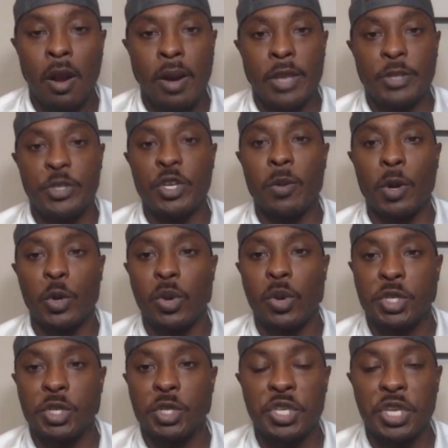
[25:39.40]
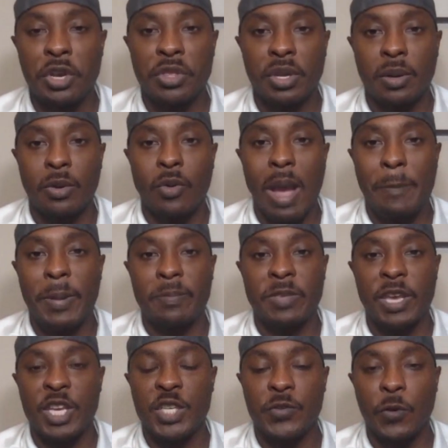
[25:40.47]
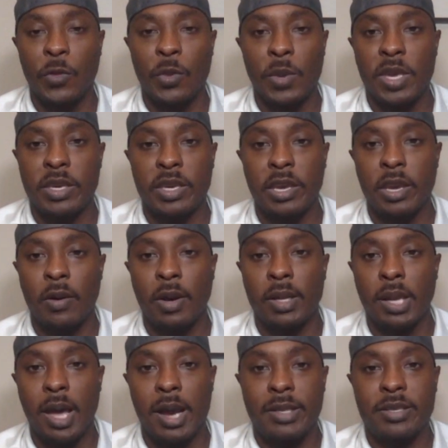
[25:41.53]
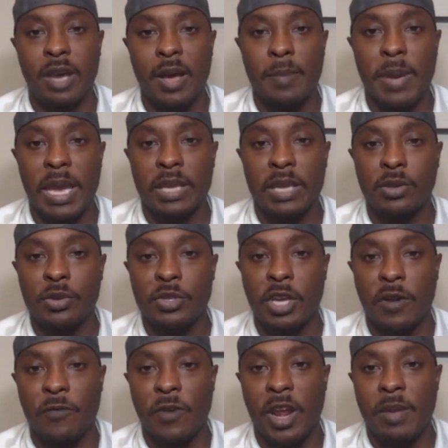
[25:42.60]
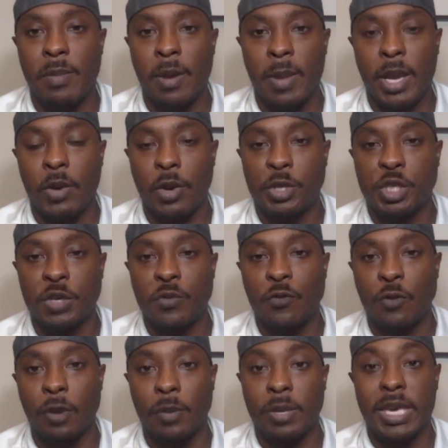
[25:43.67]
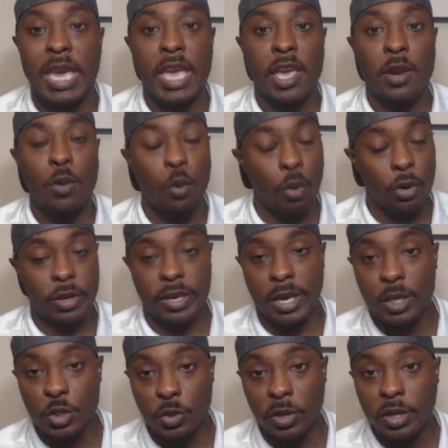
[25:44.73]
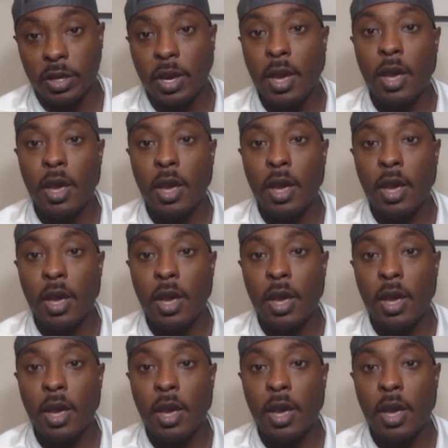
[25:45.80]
All right, two more questions here. Then we'll wrap up things for the week here on Locked On Panthers. Got a Friday mailbag question from Ken or Kendrick.